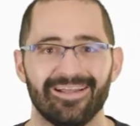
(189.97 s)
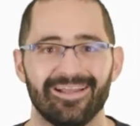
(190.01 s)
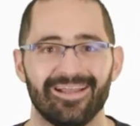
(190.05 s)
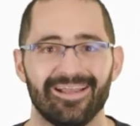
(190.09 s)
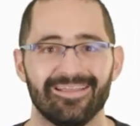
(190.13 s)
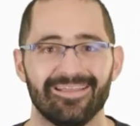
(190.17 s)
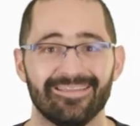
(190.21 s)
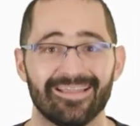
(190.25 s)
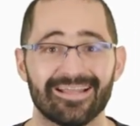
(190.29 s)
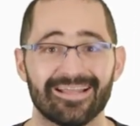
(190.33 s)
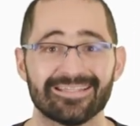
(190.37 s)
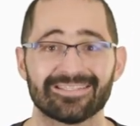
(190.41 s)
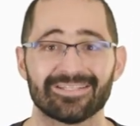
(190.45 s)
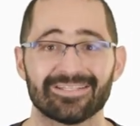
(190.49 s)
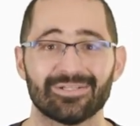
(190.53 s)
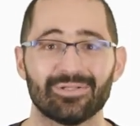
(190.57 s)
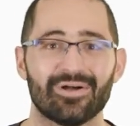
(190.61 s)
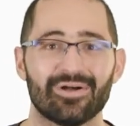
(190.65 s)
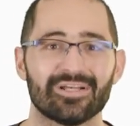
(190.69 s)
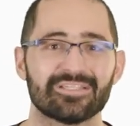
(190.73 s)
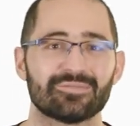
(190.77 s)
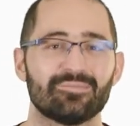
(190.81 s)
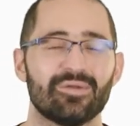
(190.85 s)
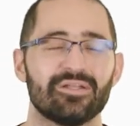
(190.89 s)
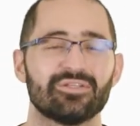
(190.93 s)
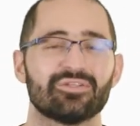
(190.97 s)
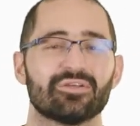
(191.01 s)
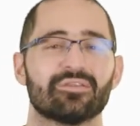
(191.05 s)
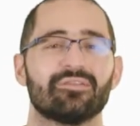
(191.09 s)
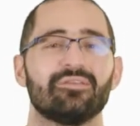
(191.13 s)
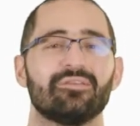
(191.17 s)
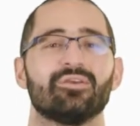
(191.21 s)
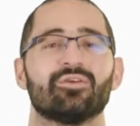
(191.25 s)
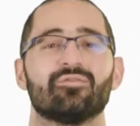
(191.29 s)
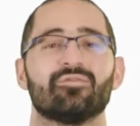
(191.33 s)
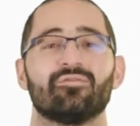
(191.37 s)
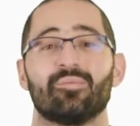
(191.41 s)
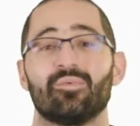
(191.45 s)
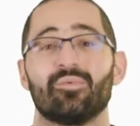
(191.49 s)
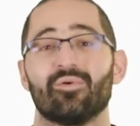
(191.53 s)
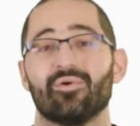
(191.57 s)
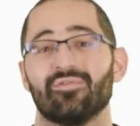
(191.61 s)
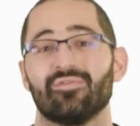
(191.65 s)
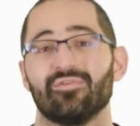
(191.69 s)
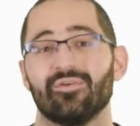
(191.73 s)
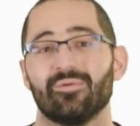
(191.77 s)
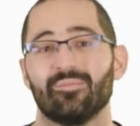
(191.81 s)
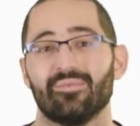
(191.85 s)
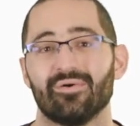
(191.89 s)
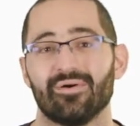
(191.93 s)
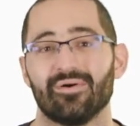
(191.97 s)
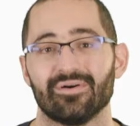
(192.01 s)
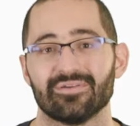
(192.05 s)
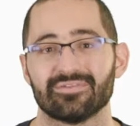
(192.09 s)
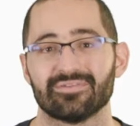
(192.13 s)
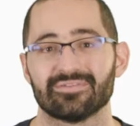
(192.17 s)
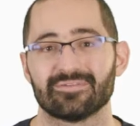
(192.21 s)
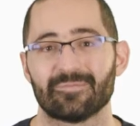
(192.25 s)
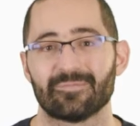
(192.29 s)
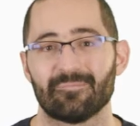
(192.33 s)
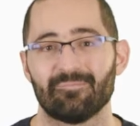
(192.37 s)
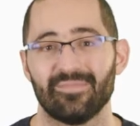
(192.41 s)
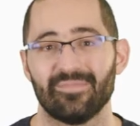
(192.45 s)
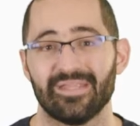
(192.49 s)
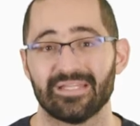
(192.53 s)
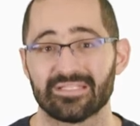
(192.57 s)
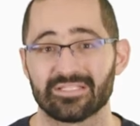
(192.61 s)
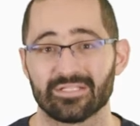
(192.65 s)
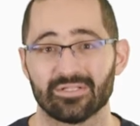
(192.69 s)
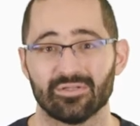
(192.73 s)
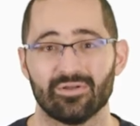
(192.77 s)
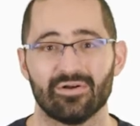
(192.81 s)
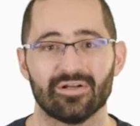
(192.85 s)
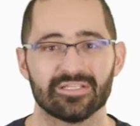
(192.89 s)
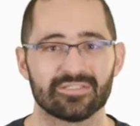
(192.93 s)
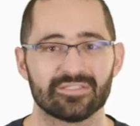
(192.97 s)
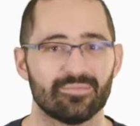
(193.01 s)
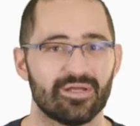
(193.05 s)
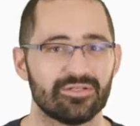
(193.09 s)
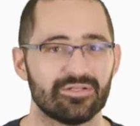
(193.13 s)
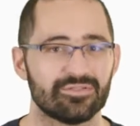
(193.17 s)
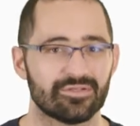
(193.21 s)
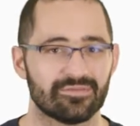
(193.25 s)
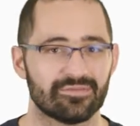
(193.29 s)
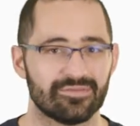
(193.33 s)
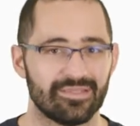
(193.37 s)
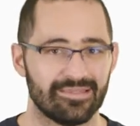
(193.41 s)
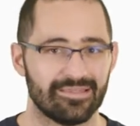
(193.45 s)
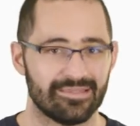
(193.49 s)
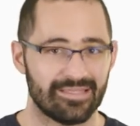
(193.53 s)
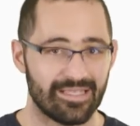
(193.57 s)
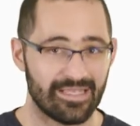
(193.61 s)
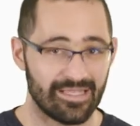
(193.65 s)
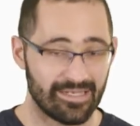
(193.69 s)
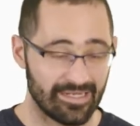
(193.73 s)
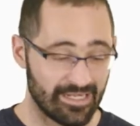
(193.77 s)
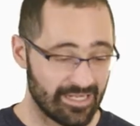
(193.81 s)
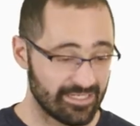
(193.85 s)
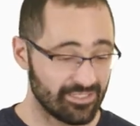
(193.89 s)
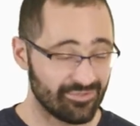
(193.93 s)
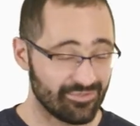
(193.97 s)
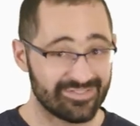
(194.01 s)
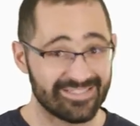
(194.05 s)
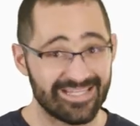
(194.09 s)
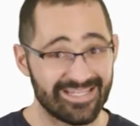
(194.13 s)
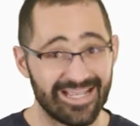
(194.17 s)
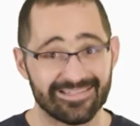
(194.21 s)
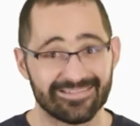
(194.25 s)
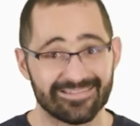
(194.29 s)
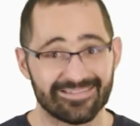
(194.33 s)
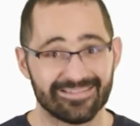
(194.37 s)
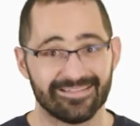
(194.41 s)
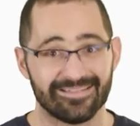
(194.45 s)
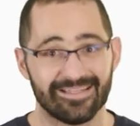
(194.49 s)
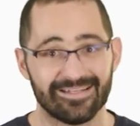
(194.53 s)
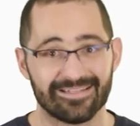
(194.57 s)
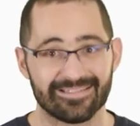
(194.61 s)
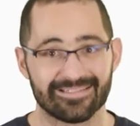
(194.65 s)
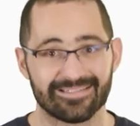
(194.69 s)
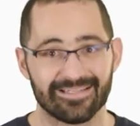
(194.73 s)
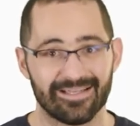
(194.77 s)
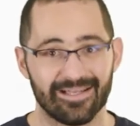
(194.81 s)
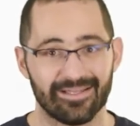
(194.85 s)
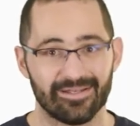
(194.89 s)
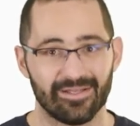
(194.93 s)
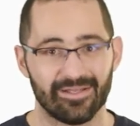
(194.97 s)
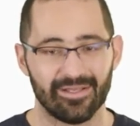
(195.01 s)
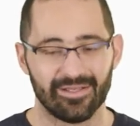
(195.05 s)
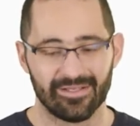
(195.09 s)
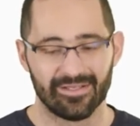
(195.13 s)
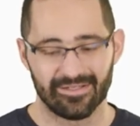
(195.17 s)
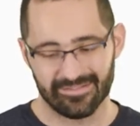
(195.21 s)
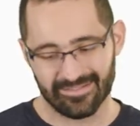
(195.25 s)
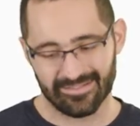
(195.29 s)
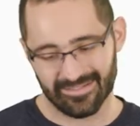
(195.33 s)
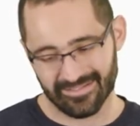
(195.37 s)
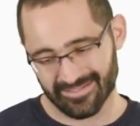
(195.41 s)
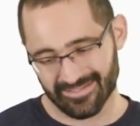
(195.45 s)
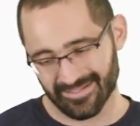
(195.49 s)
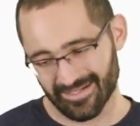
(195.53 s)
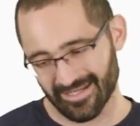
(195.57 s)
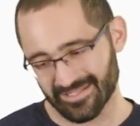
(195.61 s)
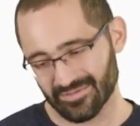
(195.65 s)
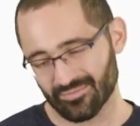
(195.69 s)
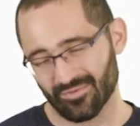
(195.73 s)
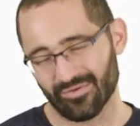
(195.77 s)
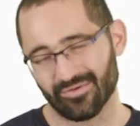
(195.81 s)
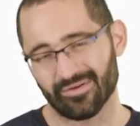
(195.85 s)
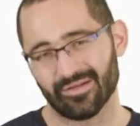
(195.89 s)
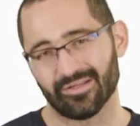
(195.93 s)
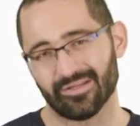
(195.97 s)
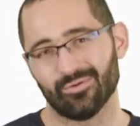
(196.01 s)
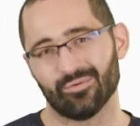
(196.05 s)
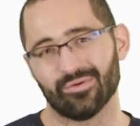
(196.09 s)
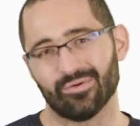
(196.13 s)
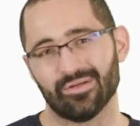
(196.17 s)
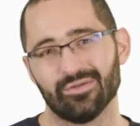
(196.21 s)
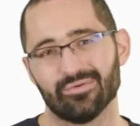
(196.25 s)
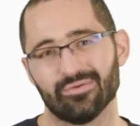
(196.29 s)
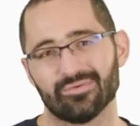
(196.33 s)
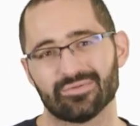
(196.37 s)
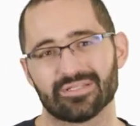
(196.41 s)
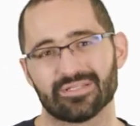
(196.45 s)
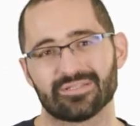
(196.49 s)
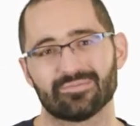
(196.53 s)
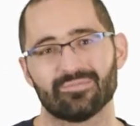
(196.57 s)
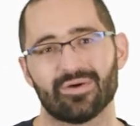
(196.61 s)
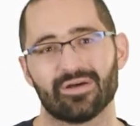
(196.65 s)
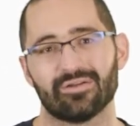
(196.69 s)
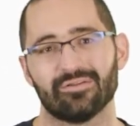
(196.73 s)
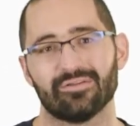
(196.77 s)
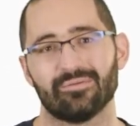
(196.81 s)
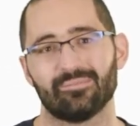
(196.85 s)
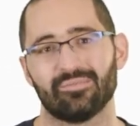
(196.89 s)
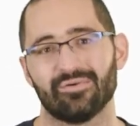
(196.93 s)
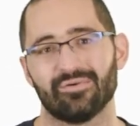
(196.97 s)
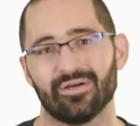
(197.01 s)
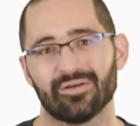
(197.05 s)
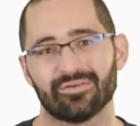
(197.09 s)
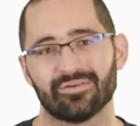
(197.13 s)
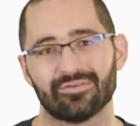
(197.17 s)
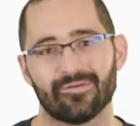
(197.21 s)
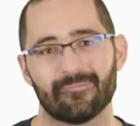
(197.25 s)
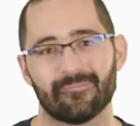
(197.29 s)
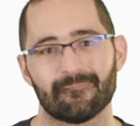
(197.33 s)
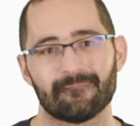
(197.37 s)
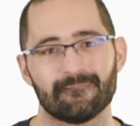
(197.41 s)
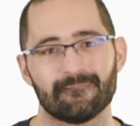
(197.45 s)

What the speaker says: And that's the loss metric that you can report to your boss. And it's the loss metric that then on your testing data set decides whether or not you want to use this model in production.